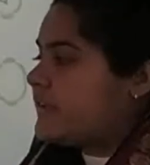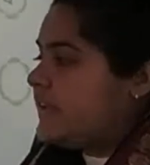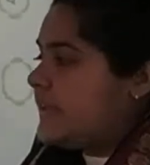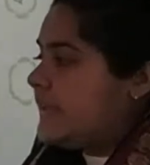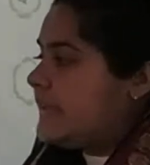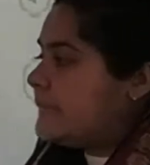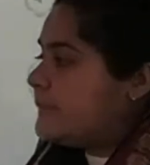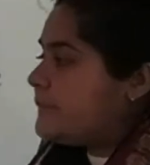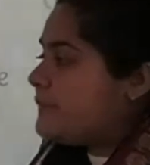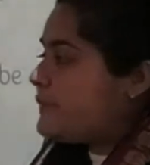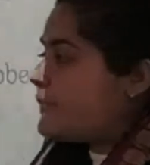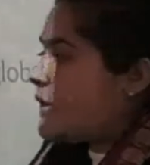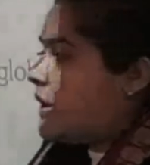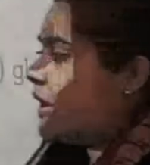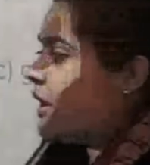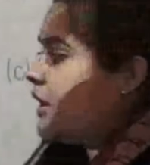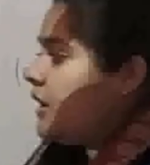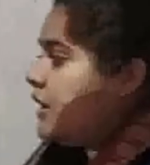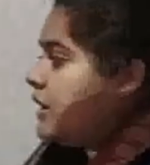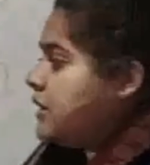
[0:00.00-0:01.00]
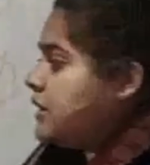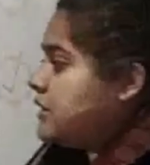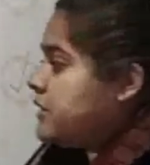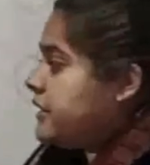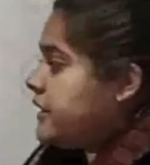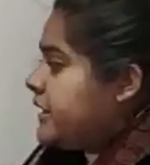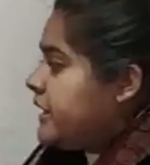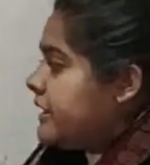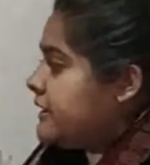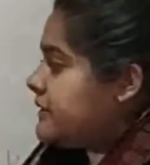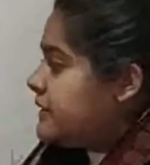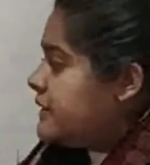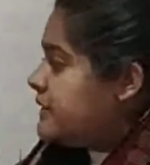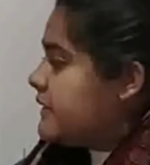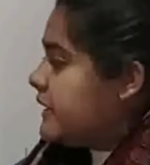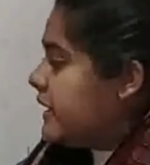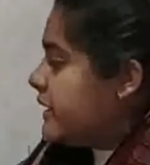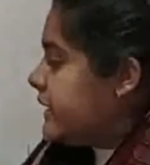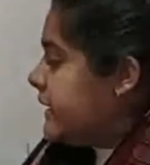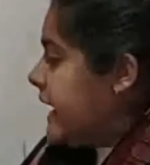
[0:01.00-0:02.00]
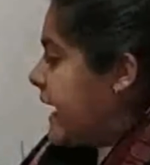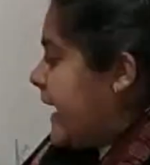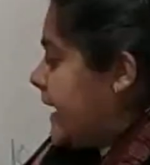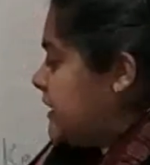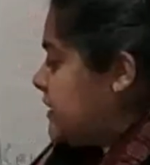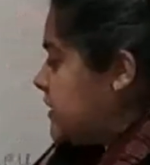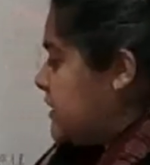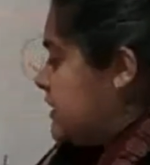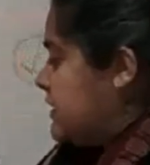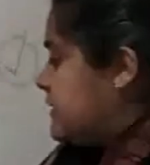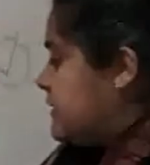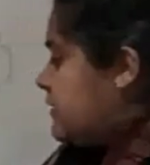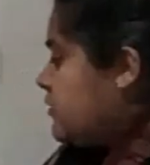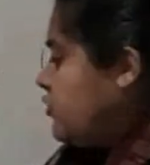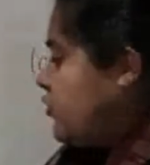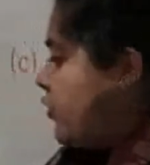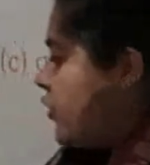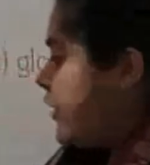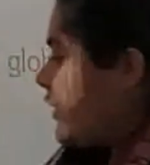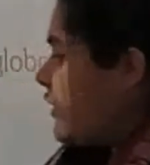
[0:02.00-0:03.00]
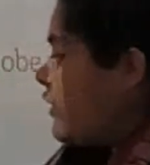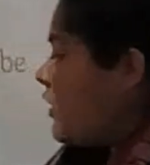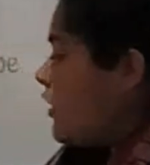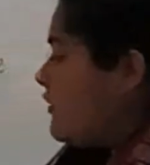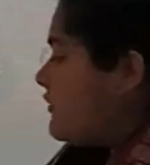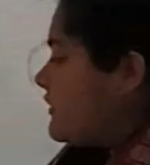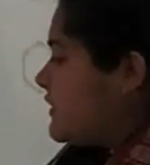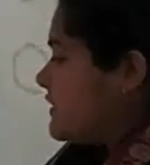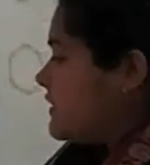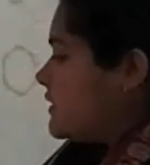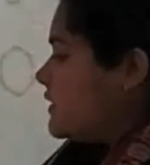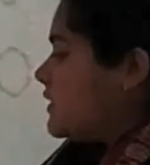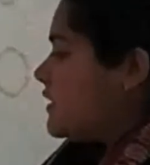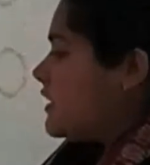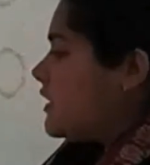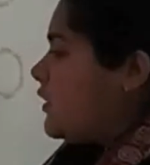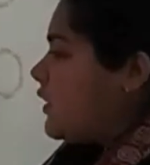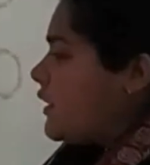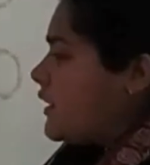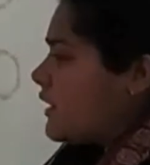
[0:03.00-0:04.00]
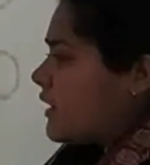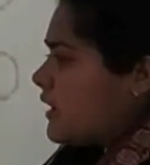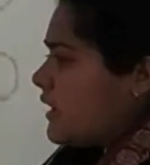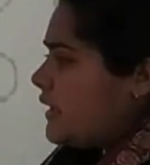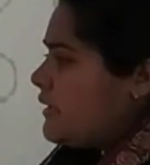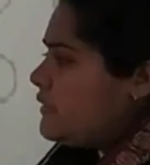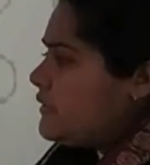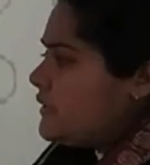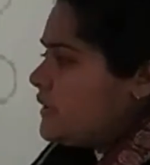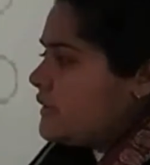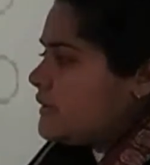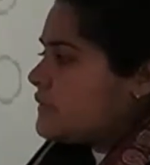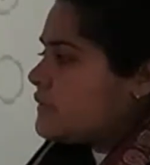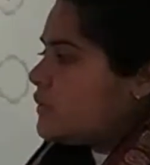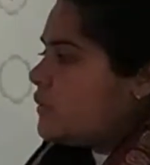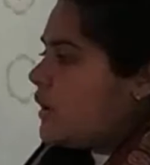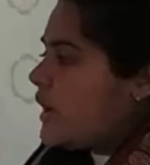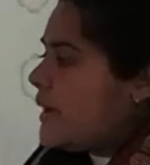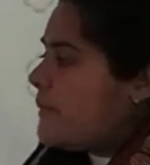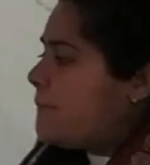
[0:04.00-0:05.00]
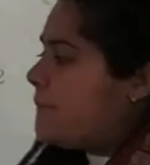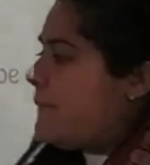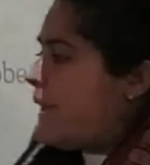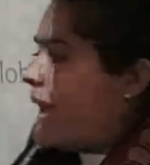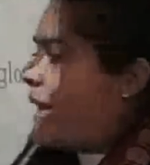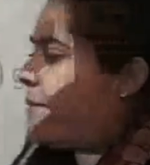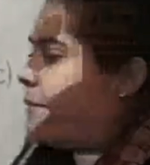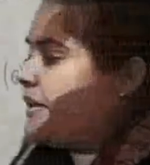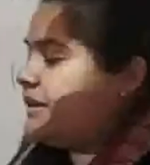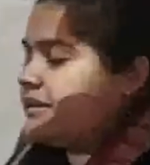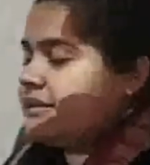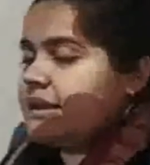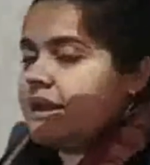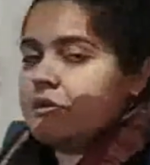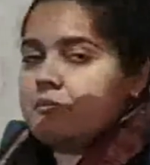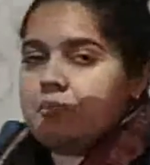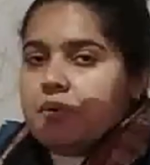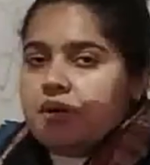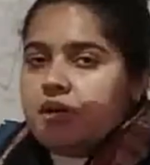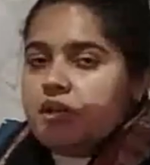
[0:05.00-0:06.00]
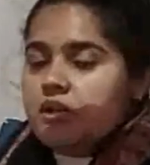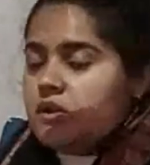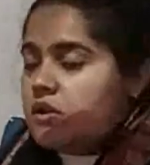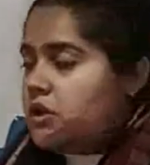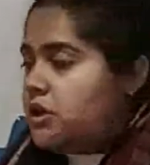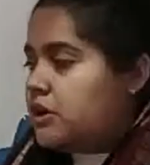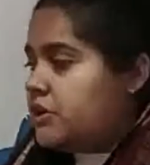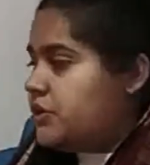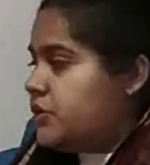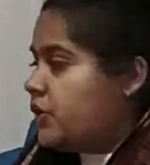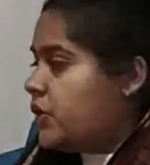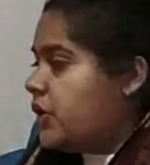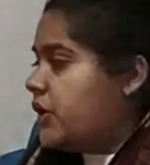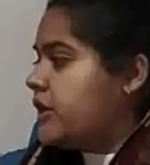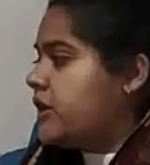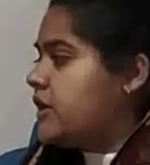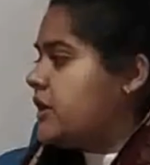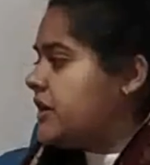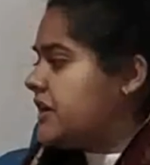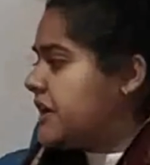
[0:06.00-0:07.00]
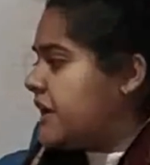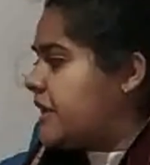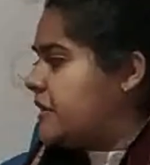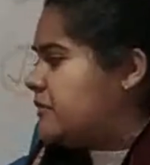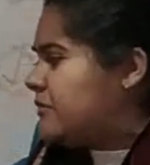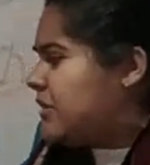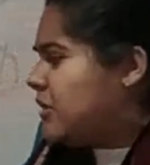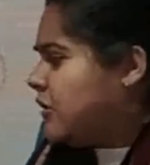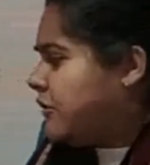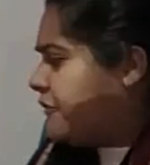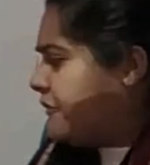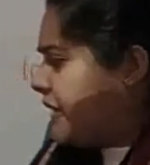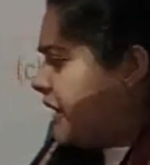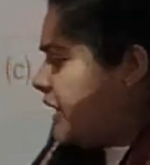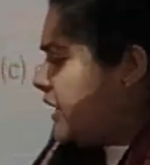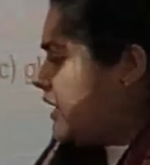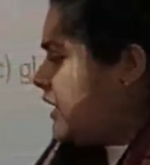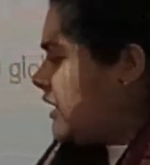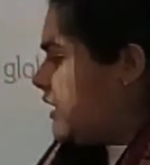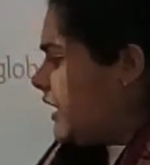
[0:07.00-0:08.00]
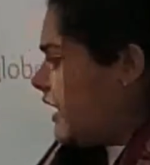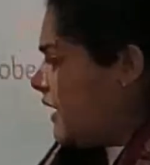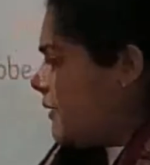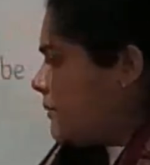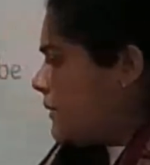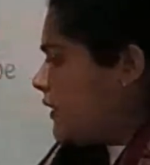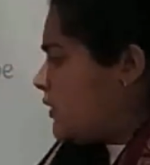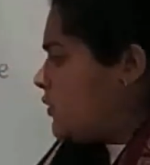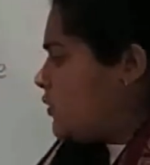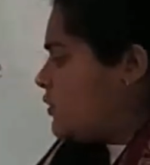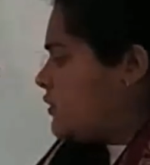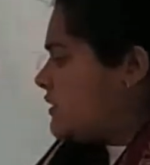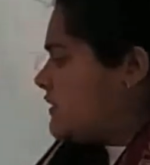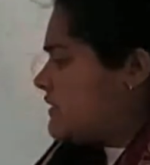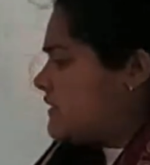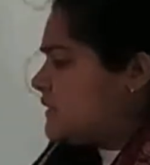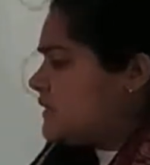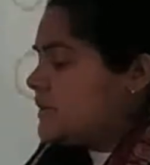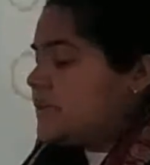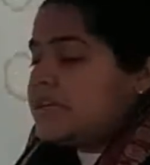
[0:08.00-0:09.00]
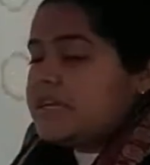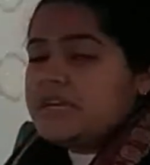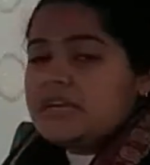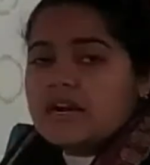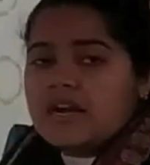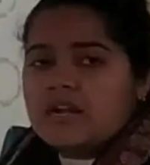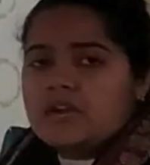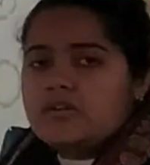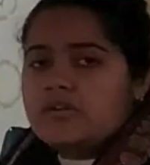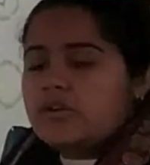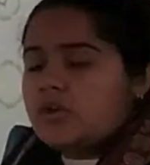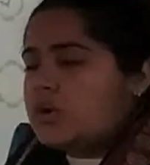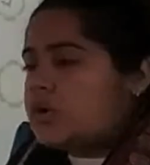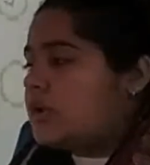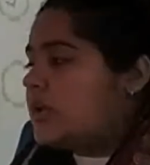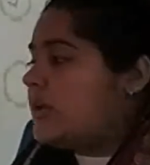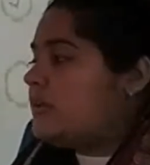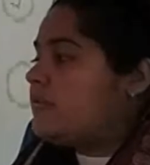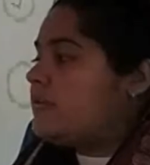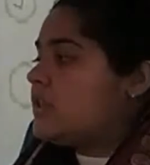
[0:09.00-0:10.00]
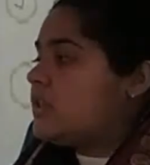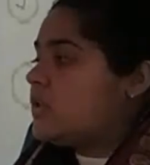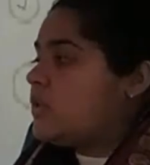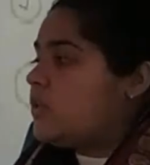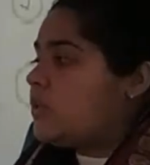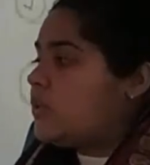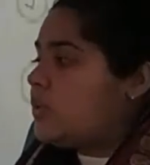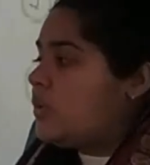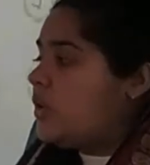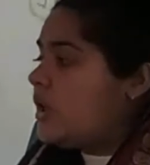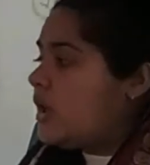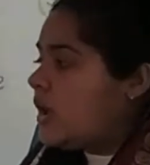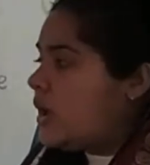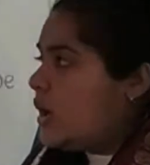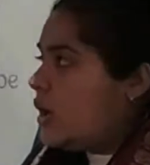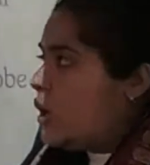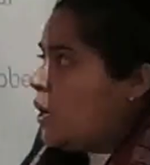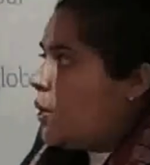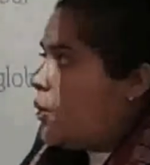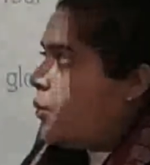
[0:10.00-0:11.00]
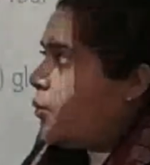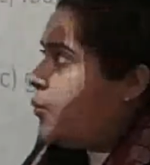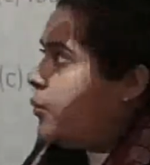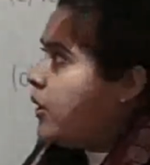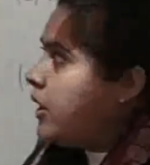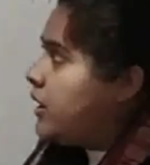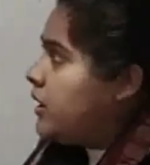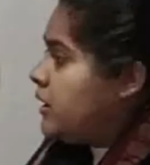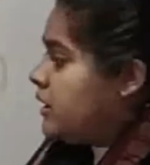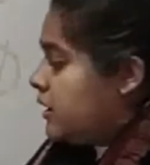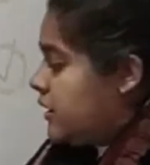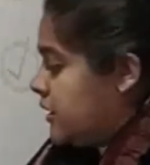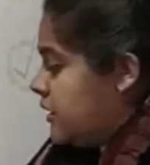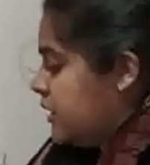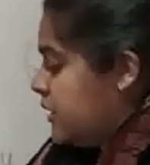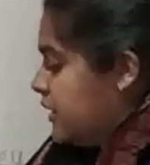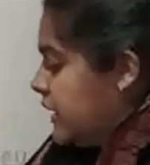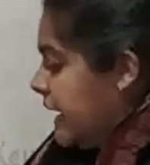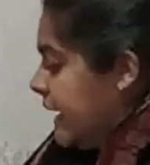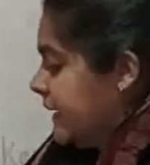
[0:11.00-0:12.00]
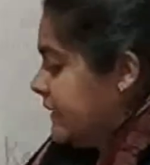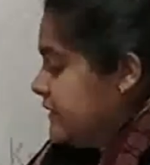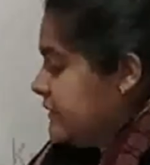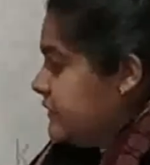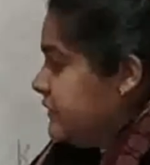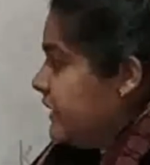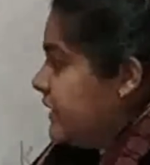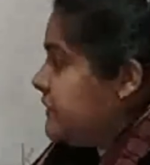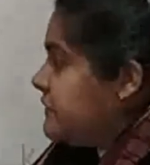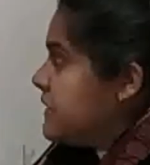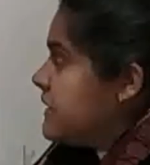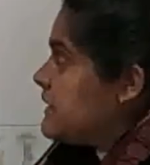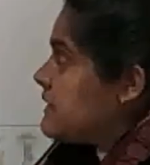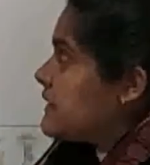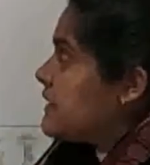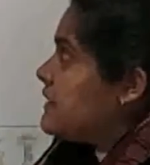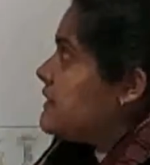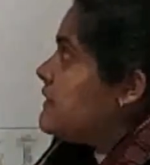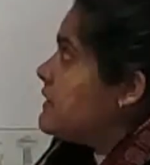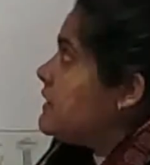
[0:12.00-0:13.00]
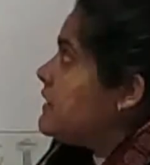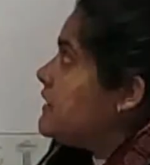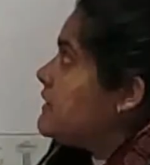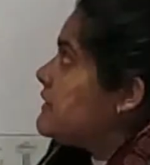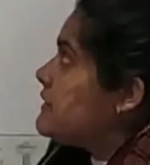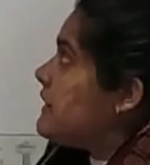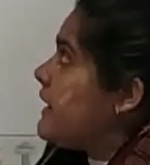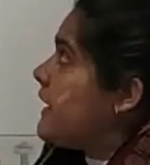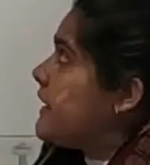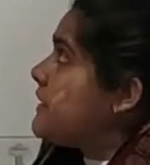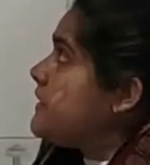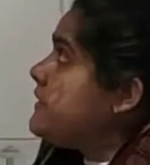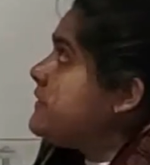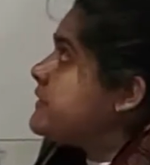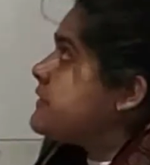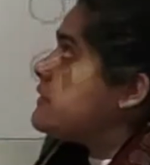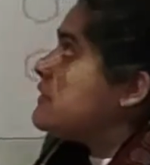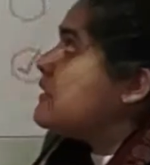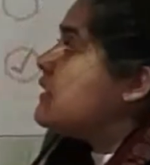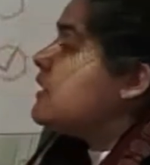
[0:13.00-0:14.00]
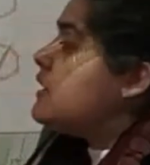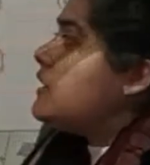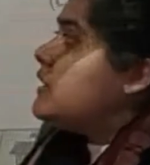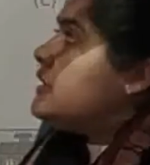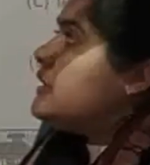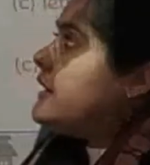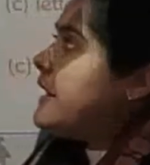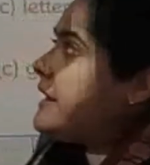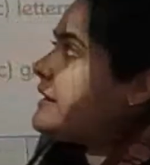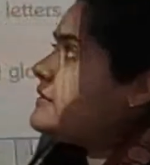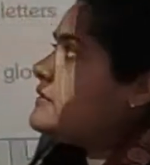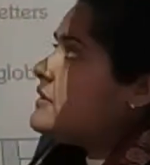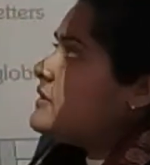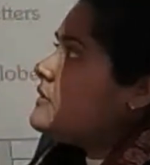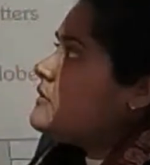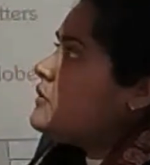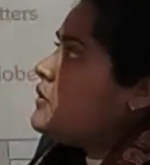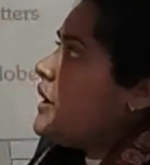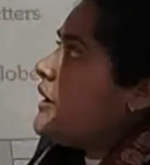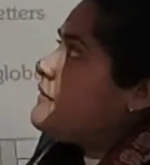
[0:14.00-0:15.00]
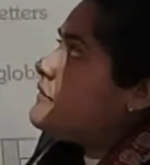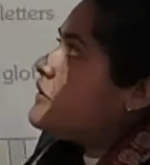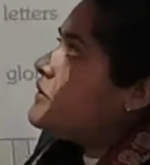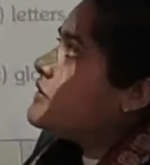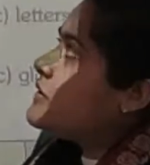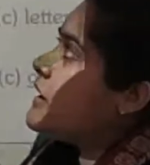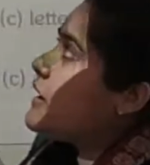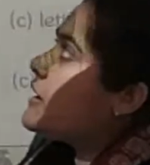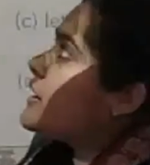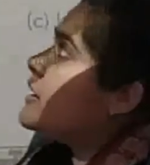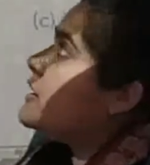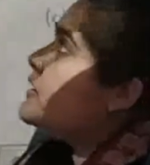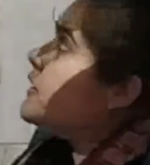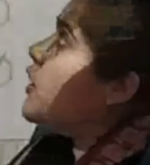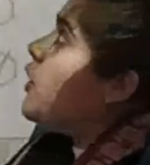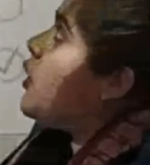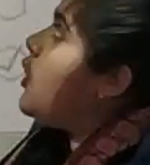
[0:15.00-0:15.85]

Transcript: key. The next is a dash is a drawing of a city or a country. So a map is that particular drawing. It can be of any neighborhood, city, country, or even the whole world, as we have discussed in the slides. Next is you have to circle the